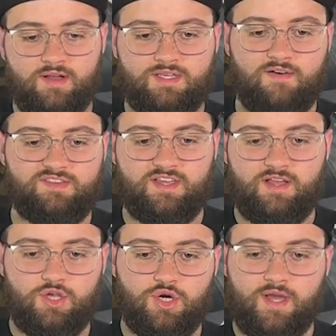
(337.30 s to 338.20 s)
It's obviously a
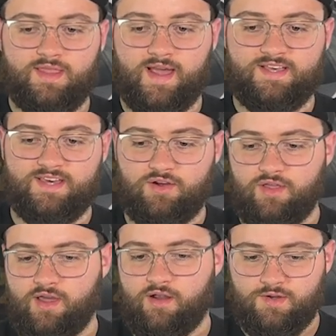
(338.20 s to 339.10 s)
touchscreen, like I said
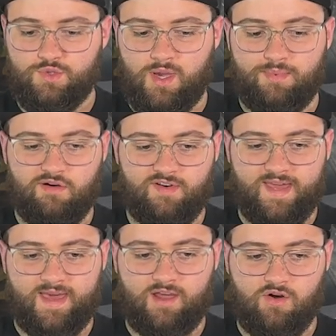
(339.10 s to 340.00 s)
earlier. Swipe over to
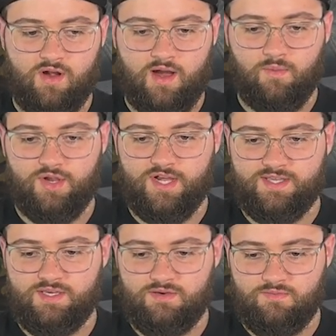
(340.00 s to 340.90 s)
get your
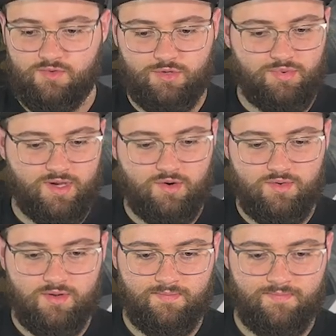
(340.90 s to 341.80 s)
widgets. Pretty cool.